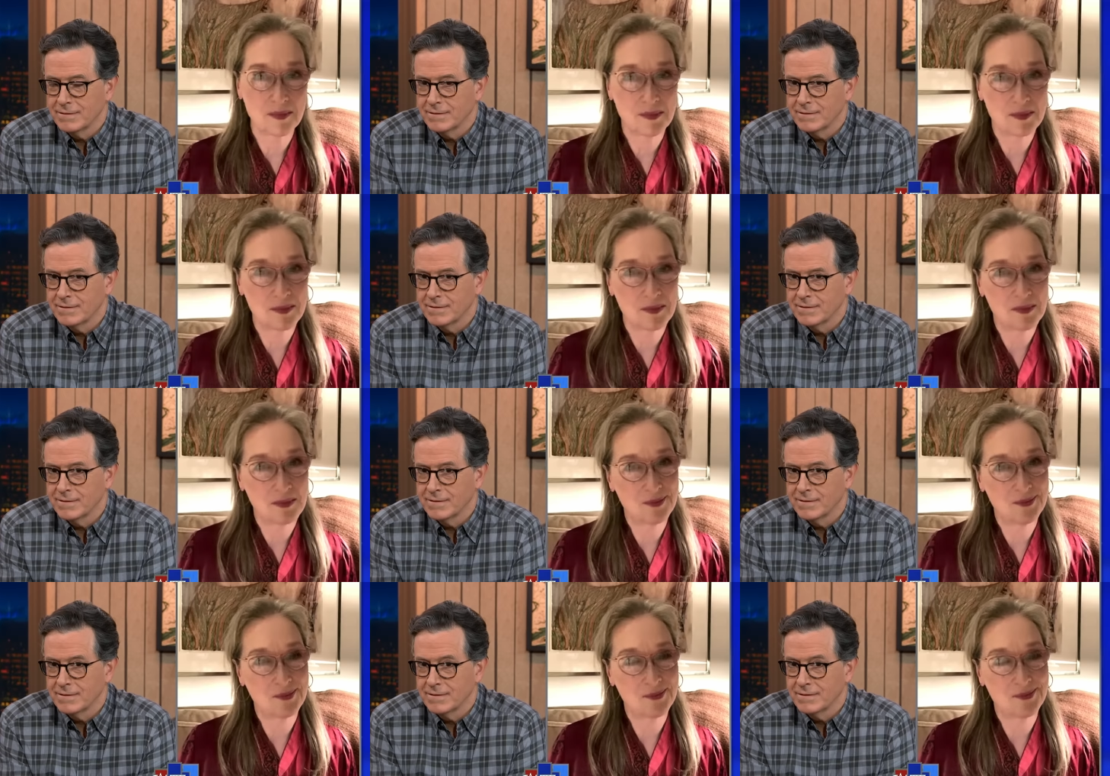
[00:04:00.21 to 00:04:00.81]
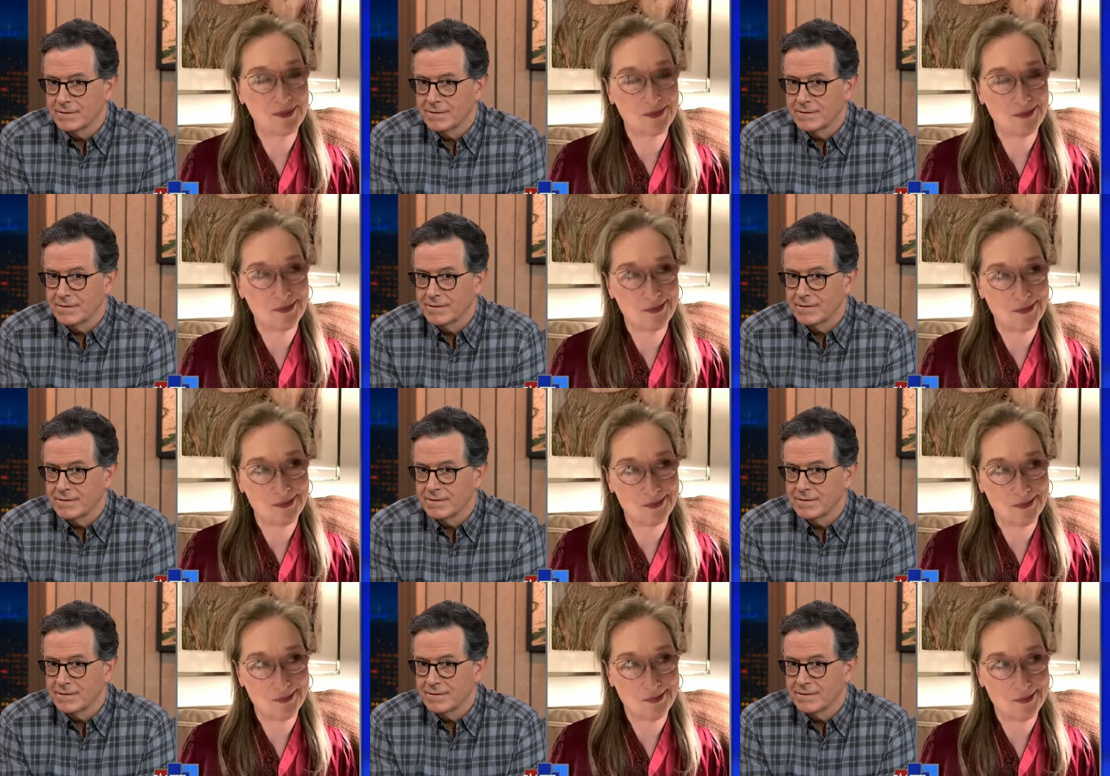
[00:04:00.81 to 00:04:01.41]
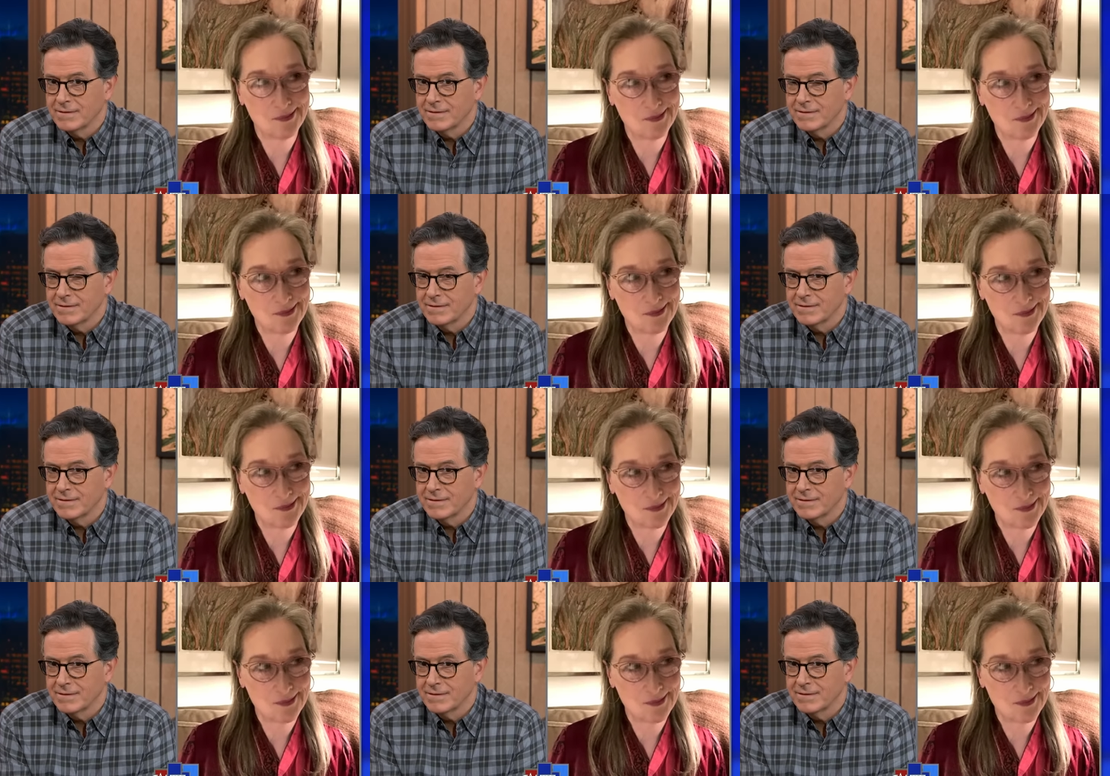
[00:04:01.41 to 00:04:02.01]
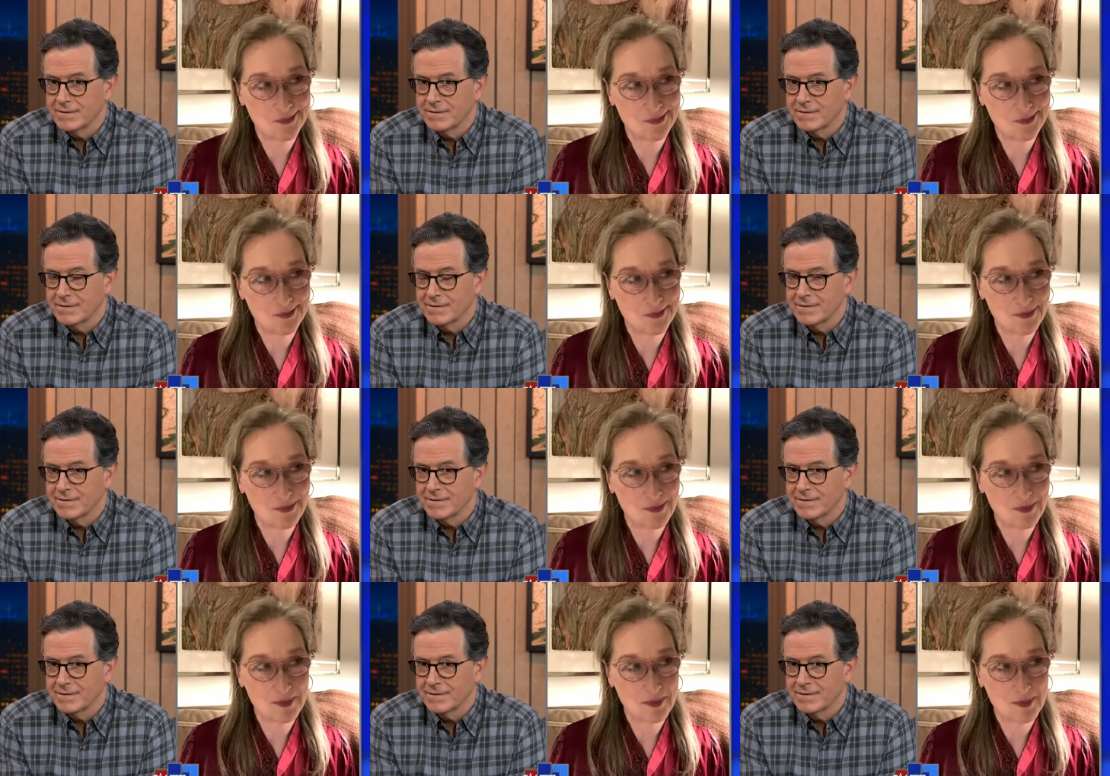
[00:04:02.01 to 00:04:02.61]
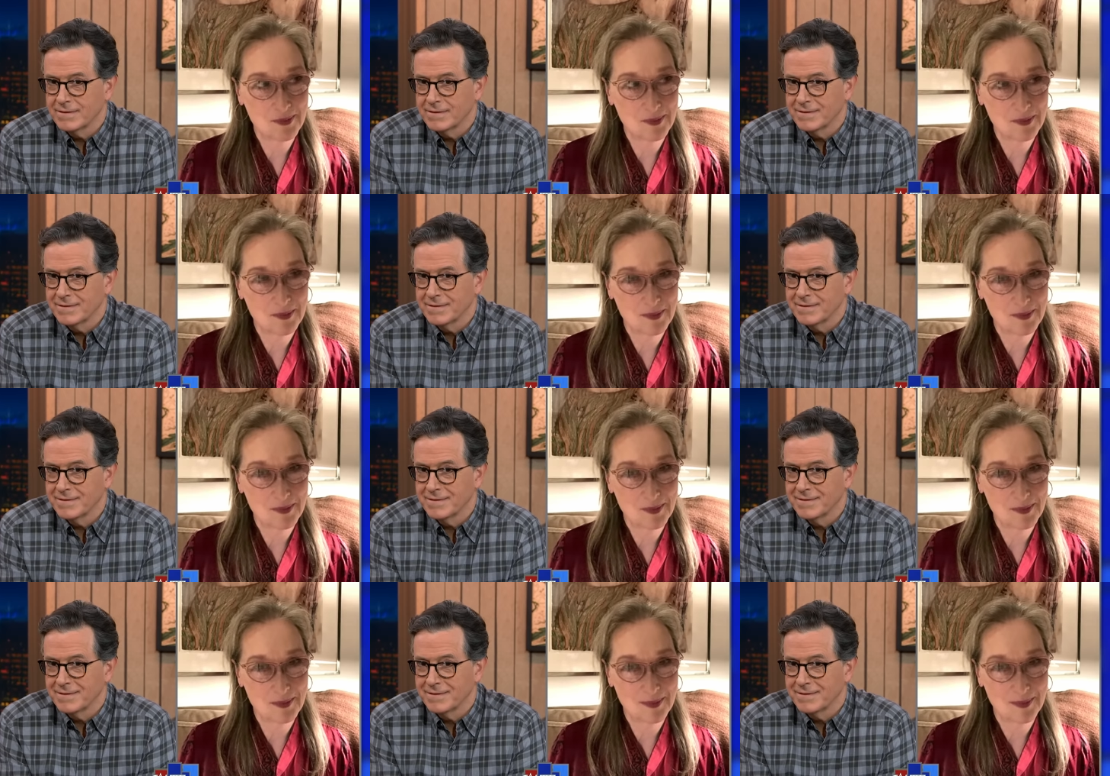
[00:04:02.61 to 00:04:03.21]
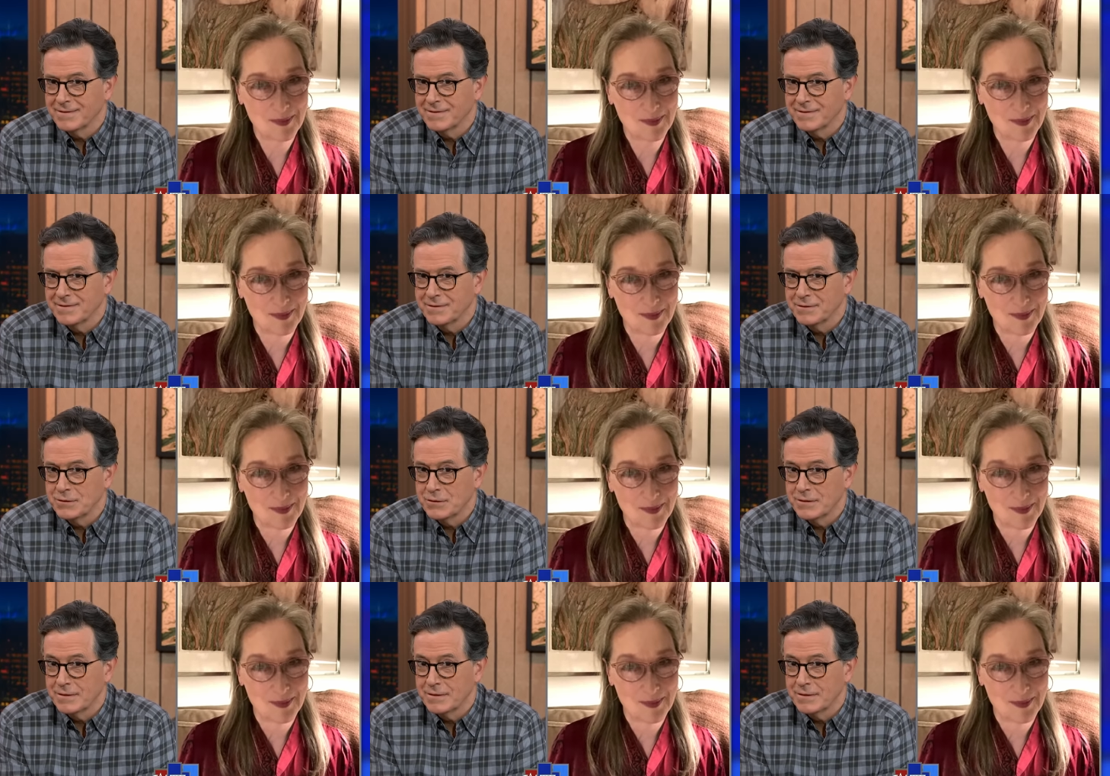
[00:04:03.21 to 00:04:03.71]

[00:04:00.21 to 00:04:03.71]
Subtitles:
(silence)